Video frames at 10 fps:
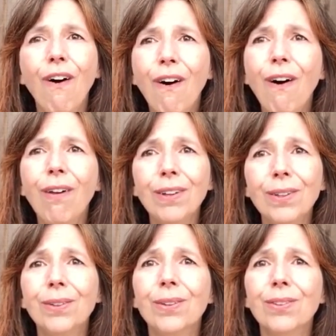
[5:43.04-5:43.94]
All
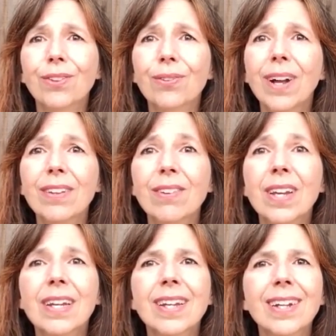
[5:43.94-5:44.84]
you whose threads
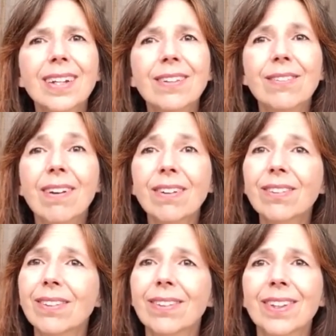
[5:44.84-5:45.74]
connect you not
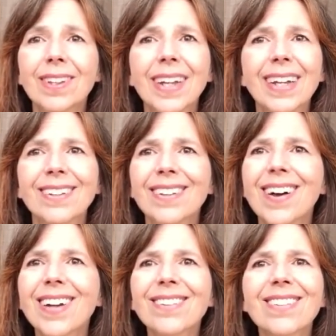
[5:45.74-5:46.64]
just to the land,
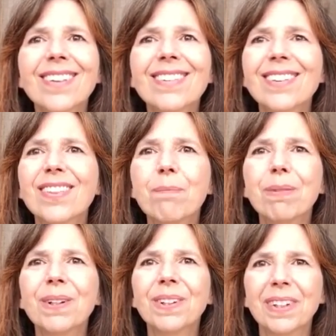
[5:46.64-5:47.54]
not just to the
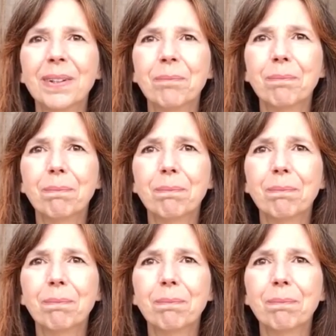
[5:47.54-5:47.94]
building,